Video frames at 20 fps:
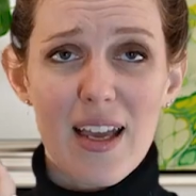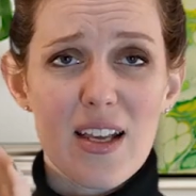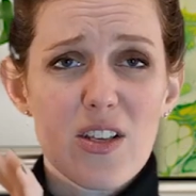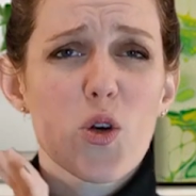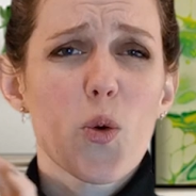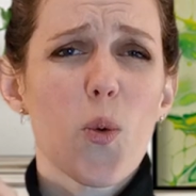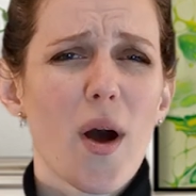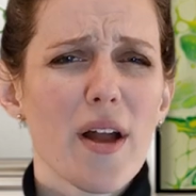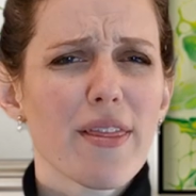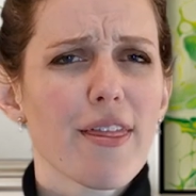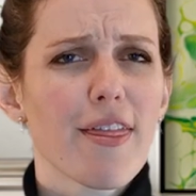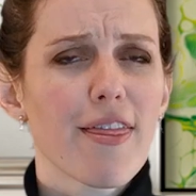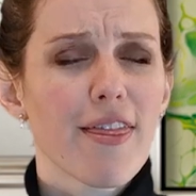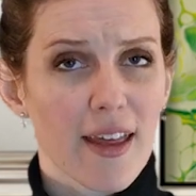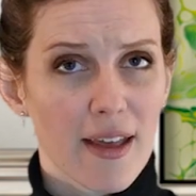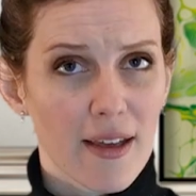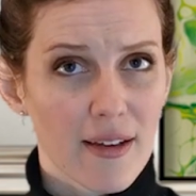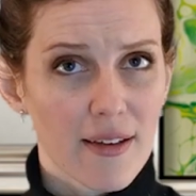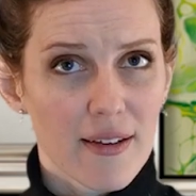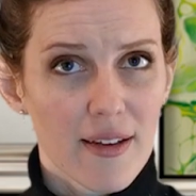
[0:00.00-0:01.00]
is quite
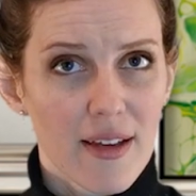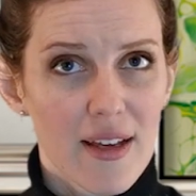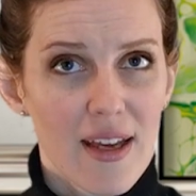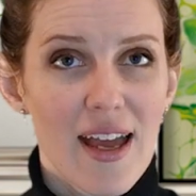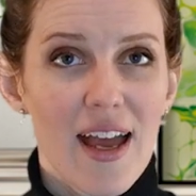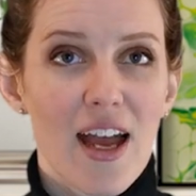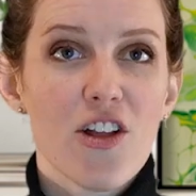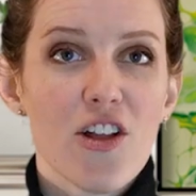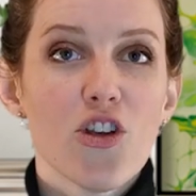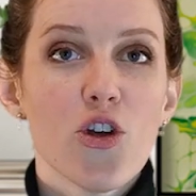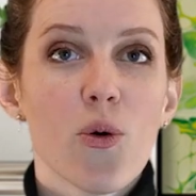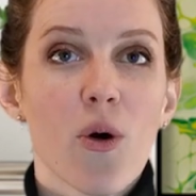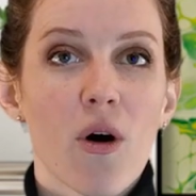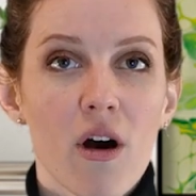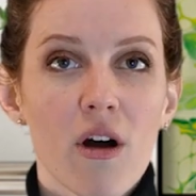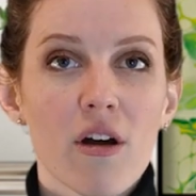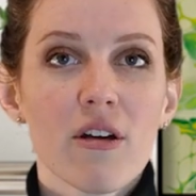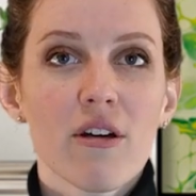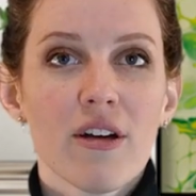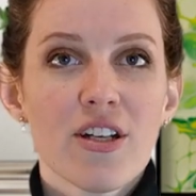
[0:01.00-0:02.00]
thick. And you
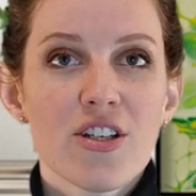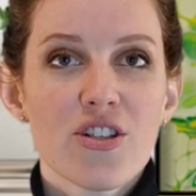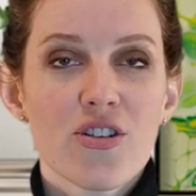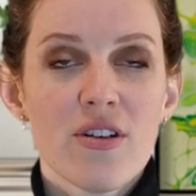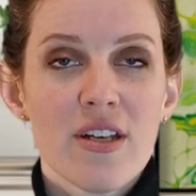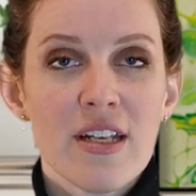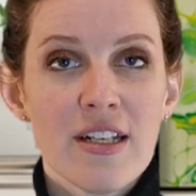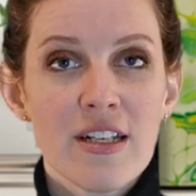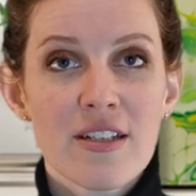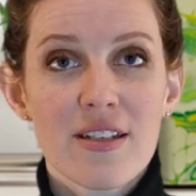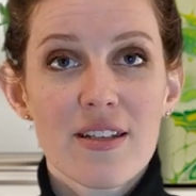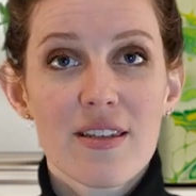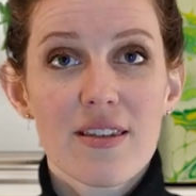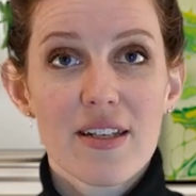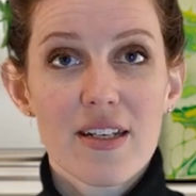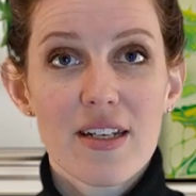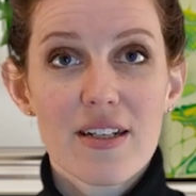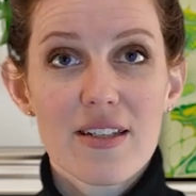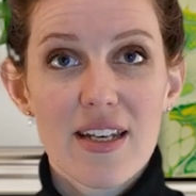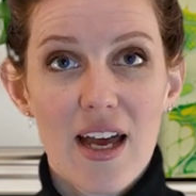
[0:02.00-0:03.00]
are going to need to
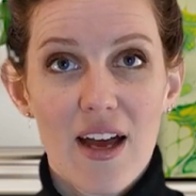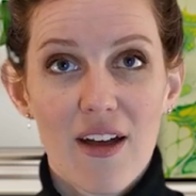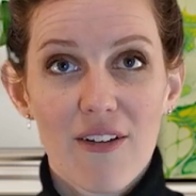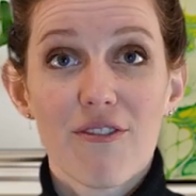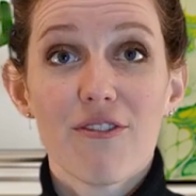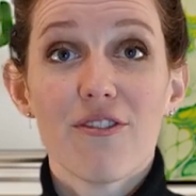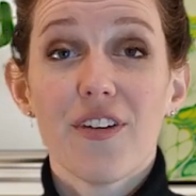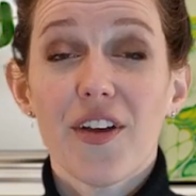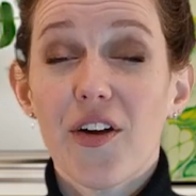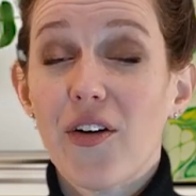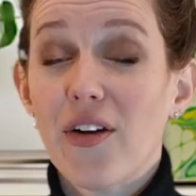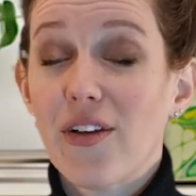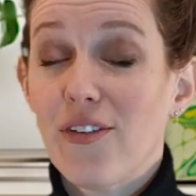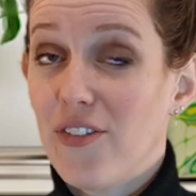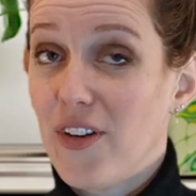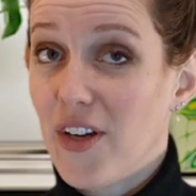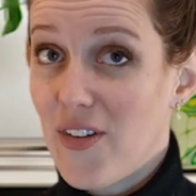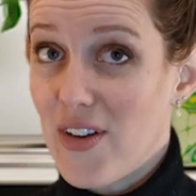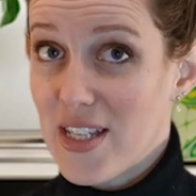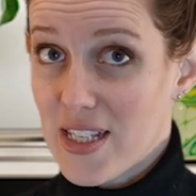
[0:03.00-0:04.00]
thin it down very,
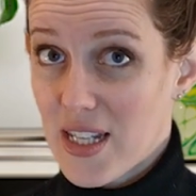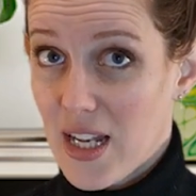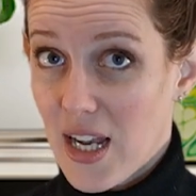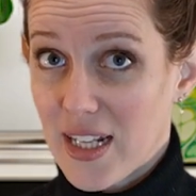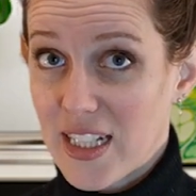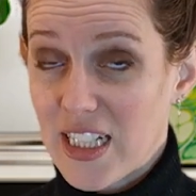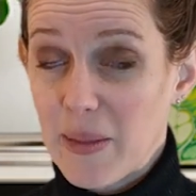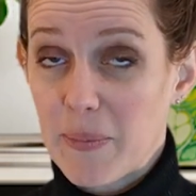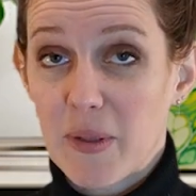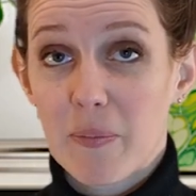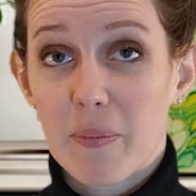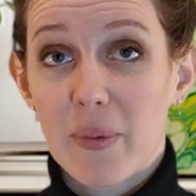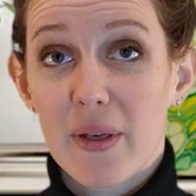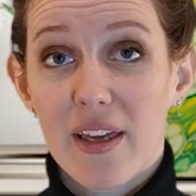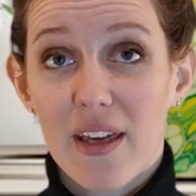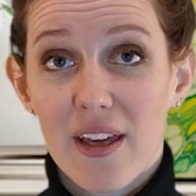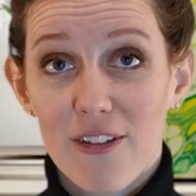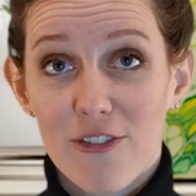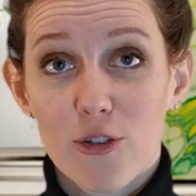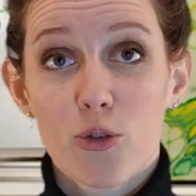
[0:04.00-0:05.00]
very slightly, but be
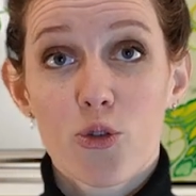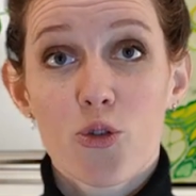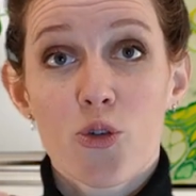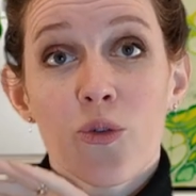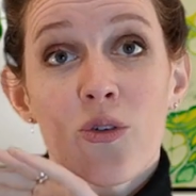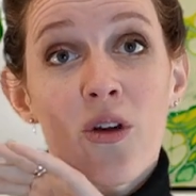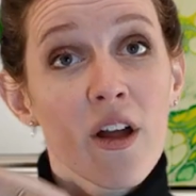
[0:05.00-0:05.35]
careful. Do